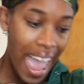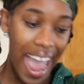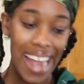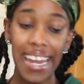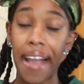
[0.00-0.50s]

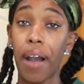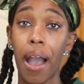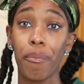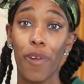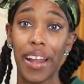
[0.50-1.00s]
And now
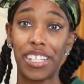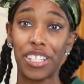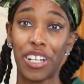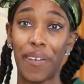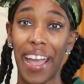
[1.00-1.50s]
I'm ready
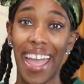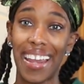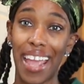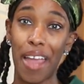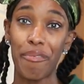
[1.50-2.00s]
to go
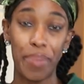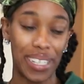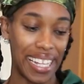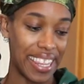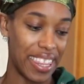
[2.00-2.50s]
ahead and
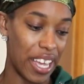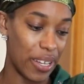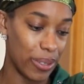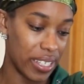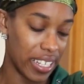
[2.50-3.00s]
blend
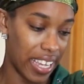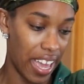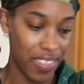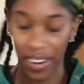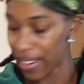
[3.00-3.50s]
those
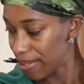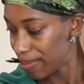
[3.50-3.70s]
together.